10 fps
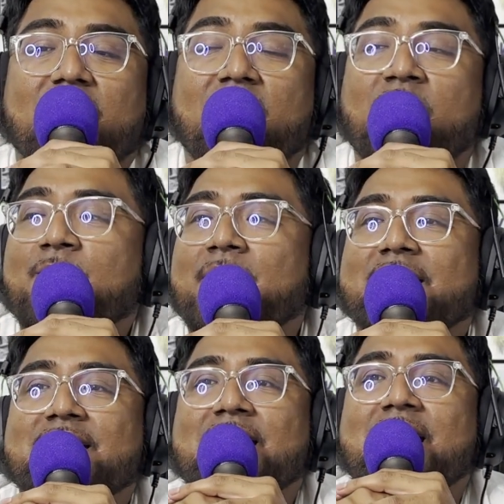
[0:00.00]
Oh my
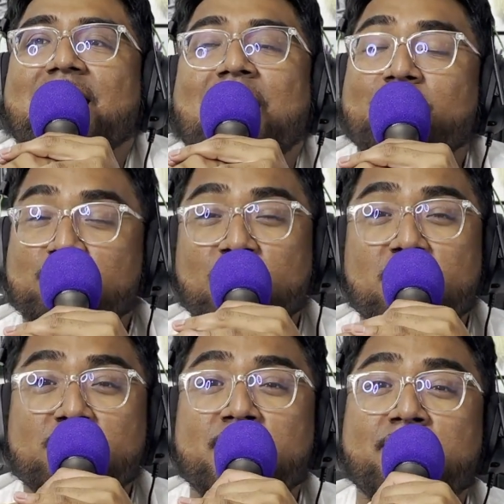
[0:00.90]
God. I was one of
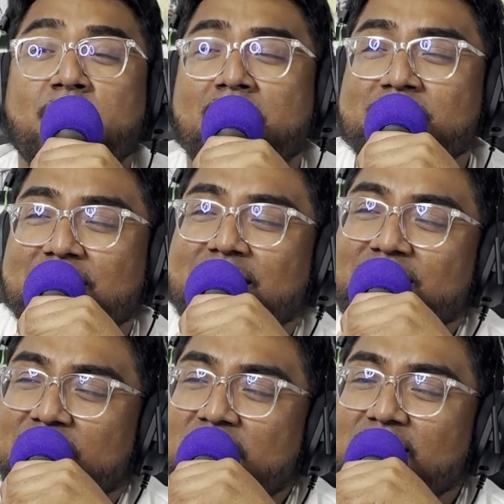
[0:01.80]
those people. I was like,
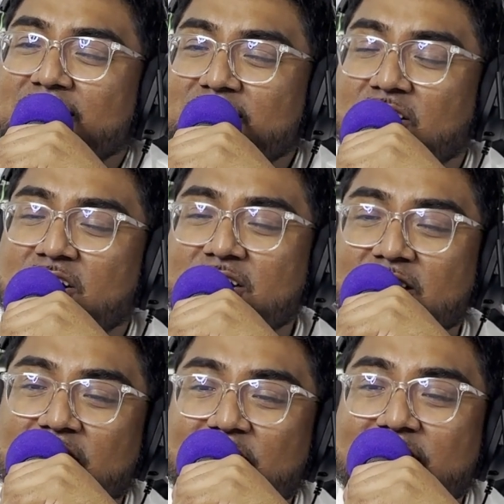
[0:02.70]
the Nuggets are
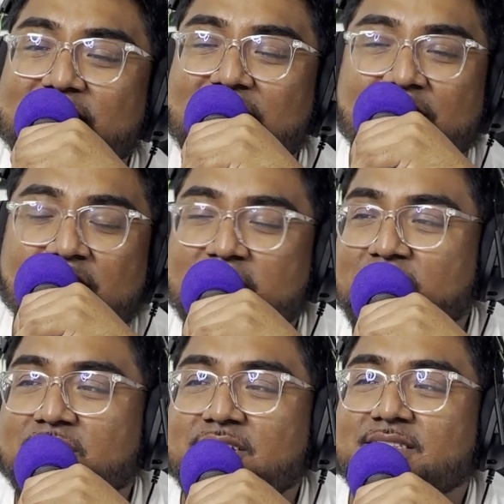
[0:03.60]
cooked. They're
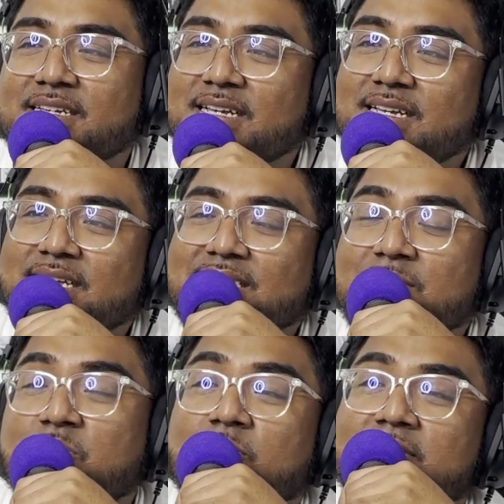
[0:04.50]
cooked.
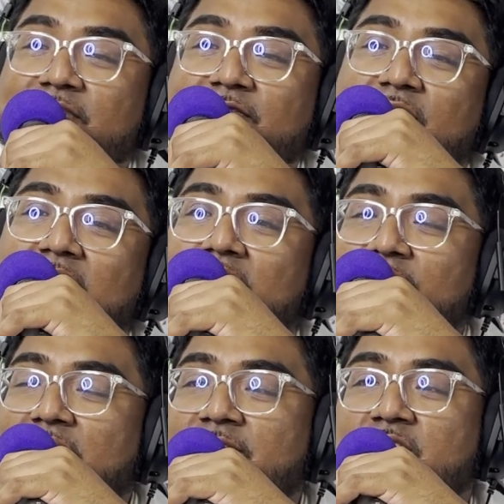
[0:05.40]
Timberwolves in
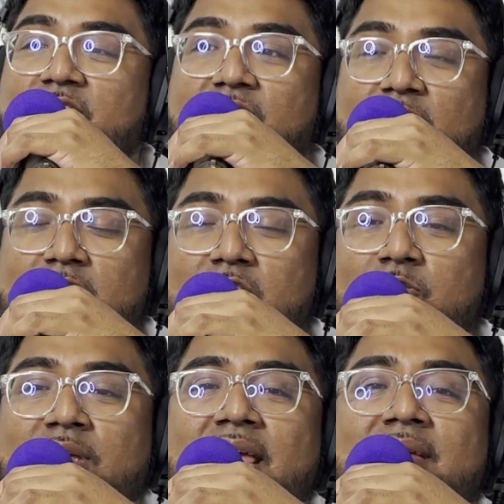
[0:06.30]
five after the first
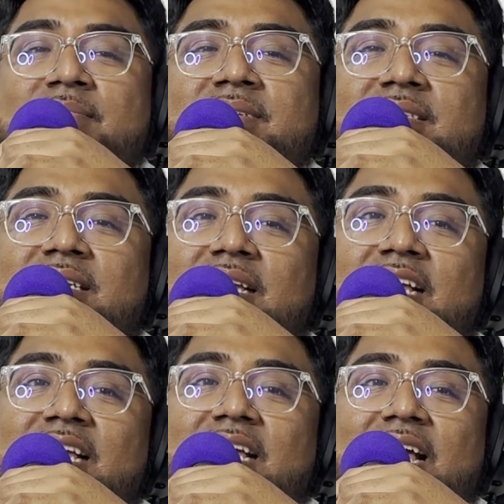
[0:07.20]
two games.
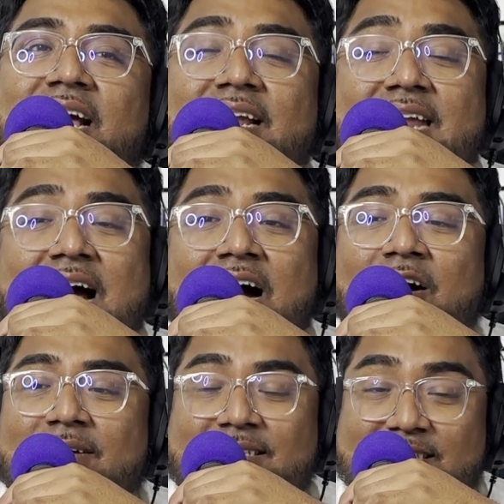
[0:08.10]
And
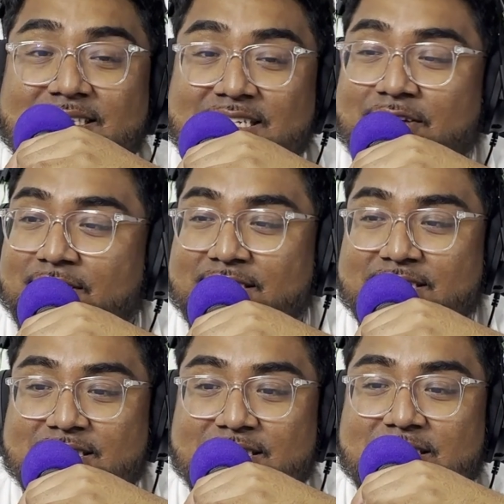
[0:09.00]
now it's a
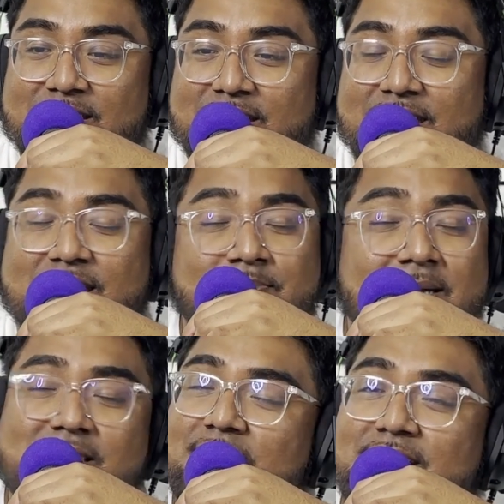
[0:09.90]
series. It's
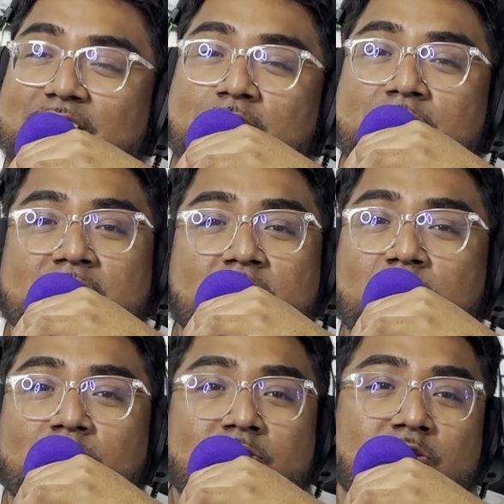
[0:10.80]
basically
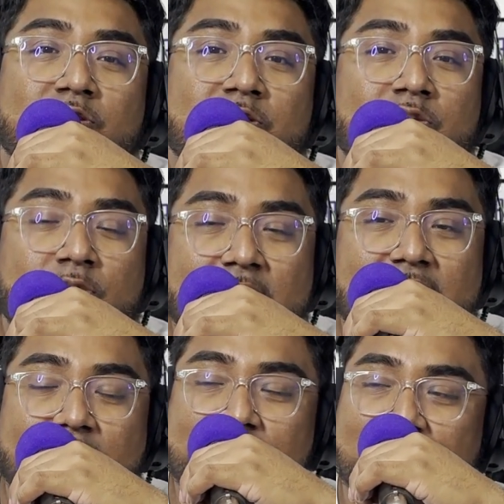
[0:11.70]
0-0, three
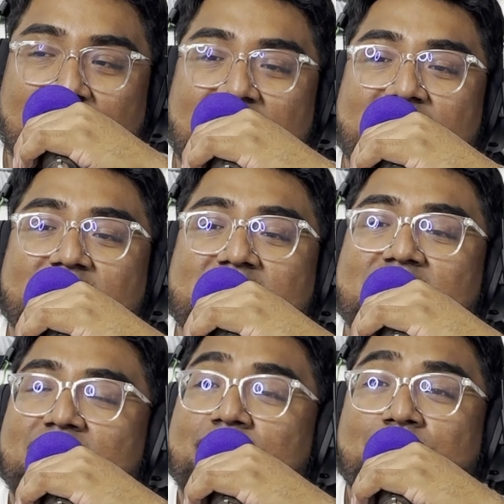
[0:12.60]
games left,
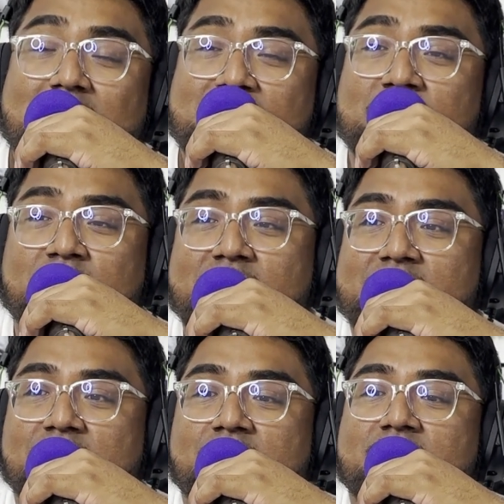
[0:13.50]
best of three
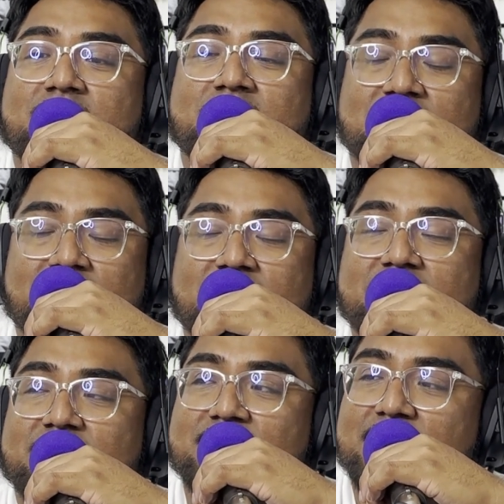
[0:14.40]

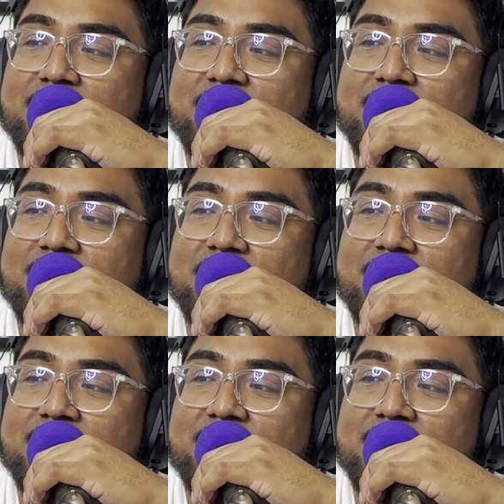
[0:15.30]
series,